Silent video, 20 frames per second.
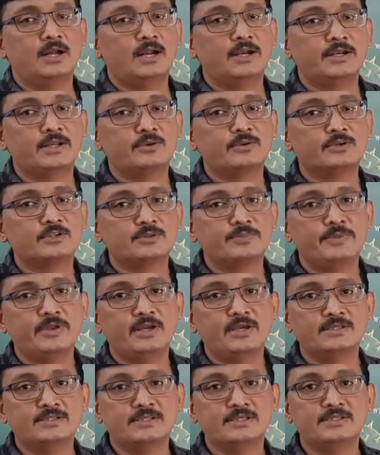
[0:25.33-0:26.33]
undergoes
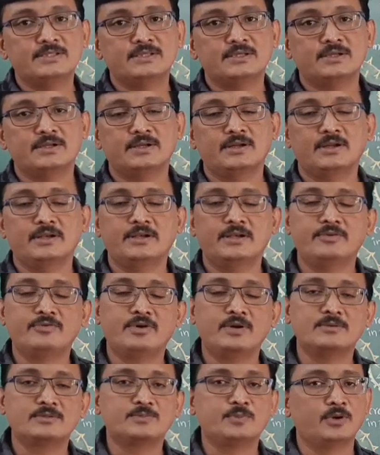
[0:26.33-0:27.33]
meiosis and it
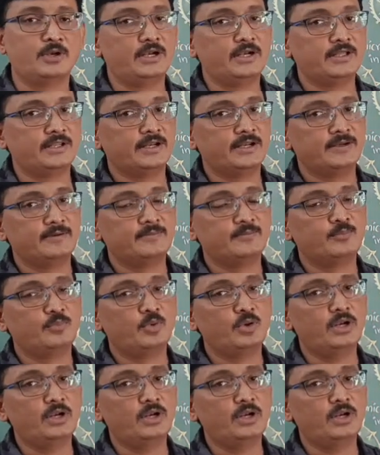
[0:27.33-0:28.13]
forms pollen grain.